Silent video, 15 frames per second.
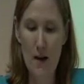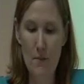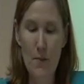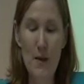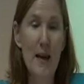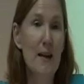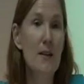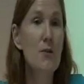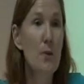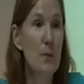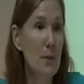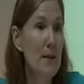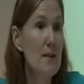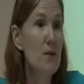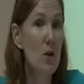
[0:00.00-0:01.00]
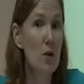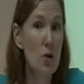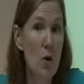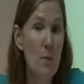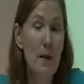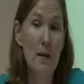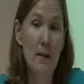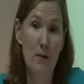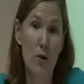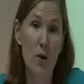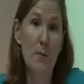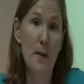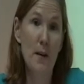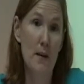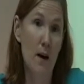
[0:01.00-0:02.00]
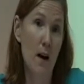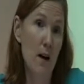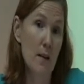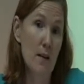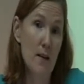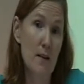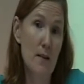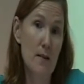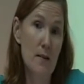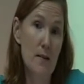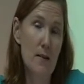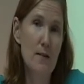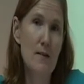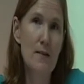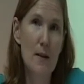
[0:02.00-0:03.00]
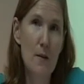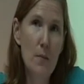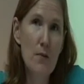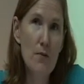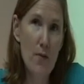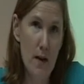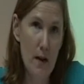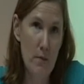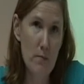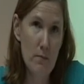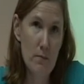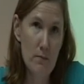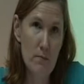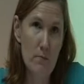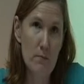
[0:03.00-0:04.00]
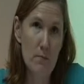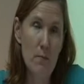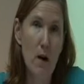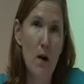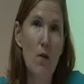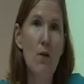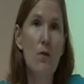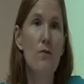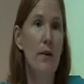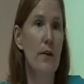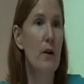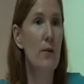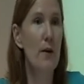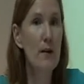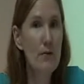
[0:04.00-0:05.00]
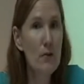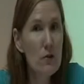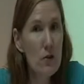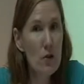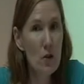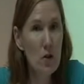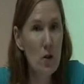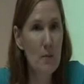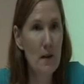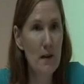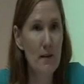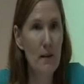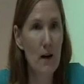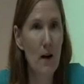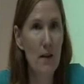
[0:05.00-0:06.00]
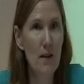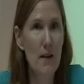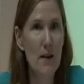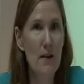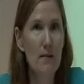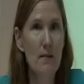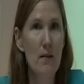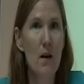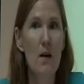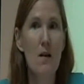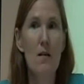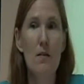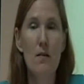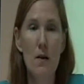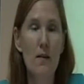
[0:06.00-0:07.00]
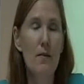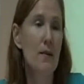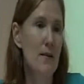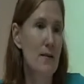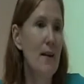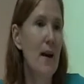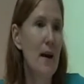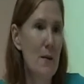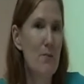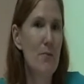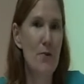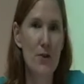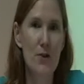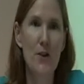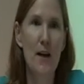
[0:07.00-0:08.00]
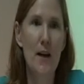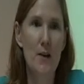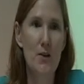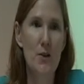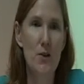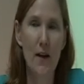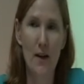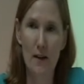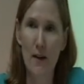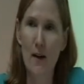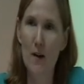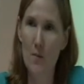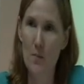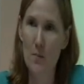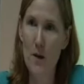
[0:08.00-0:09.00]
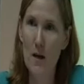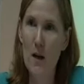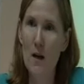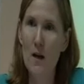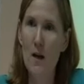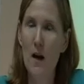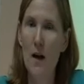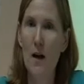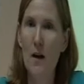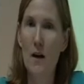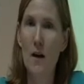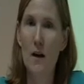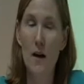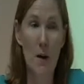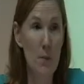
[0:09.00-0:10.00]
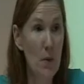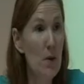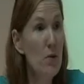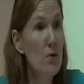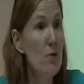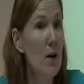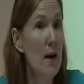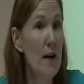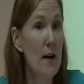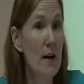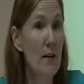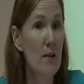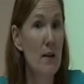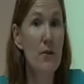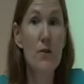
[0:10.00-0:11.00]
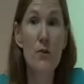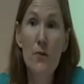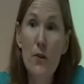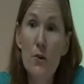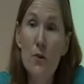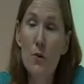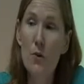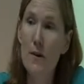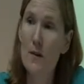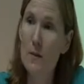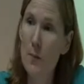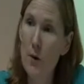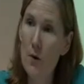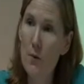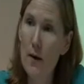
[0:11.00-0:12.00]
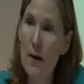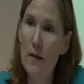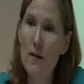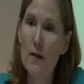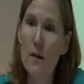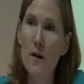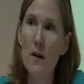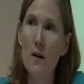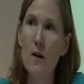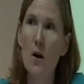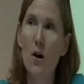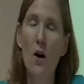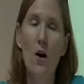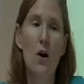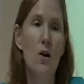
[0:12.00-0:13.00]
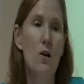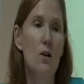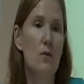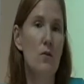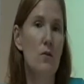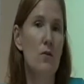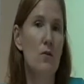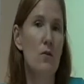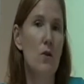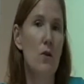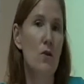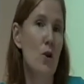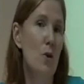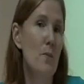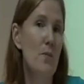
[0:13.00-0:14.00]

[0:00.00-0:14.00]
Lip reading: began to replace Collomb and his European colleagues. Some of them, although very grateful to Collomb and his colleagues, thought that a time for change had come. A couple who I interviewed, who I spoke with, Collomb